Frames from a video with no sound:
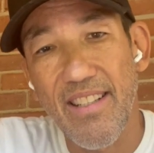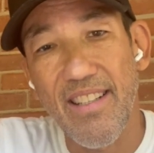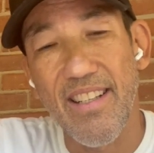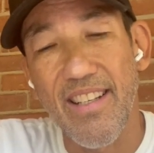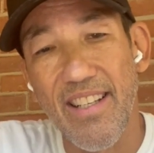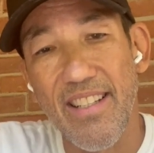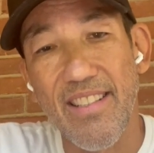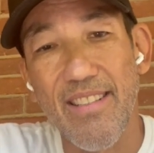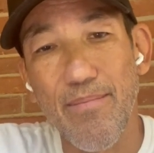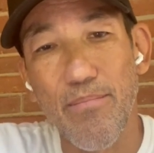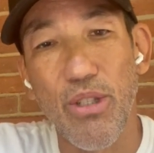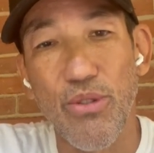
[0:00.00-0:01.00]
And
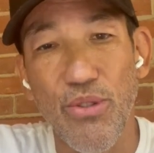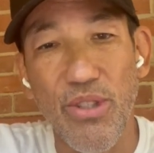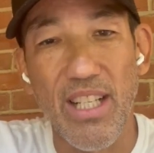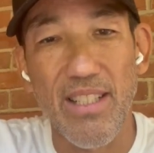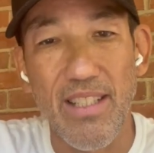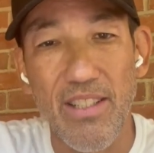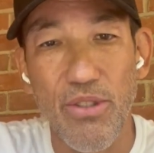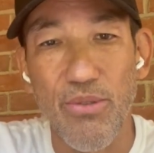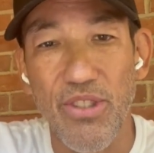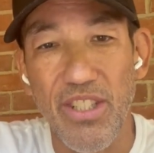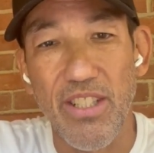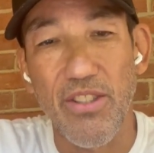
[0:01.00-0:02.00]
most of you guys that do
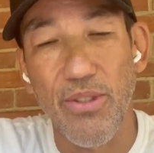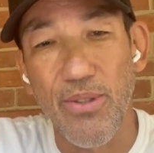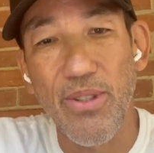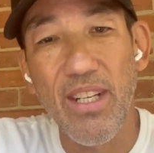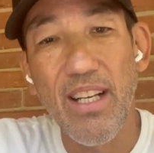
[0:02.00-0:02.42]
jiu-jitsu,